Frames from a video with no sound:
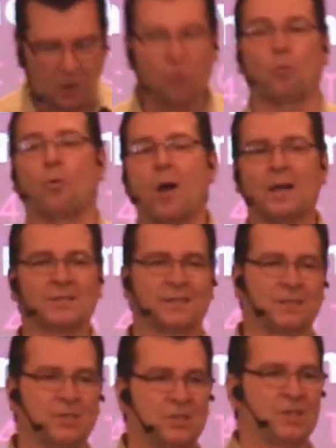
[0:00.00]

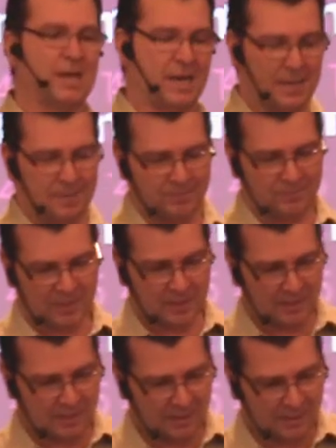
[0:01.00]
across the sea
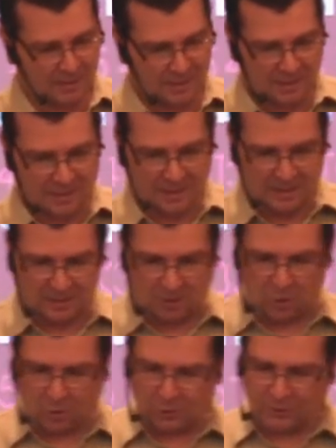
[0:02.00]

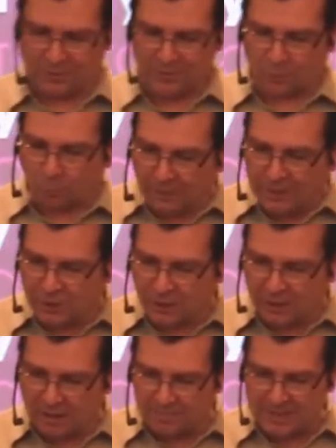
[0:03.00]
called the
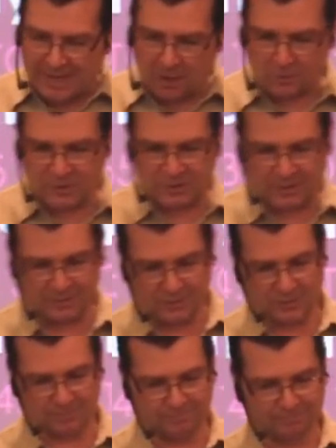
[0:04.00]
region of the
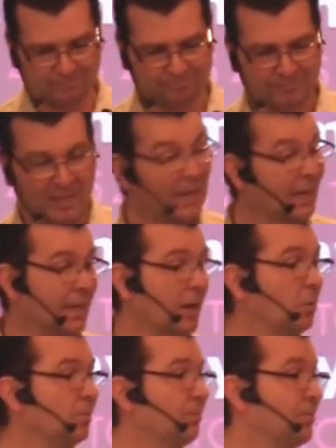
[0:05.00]
Gerasenes. Now,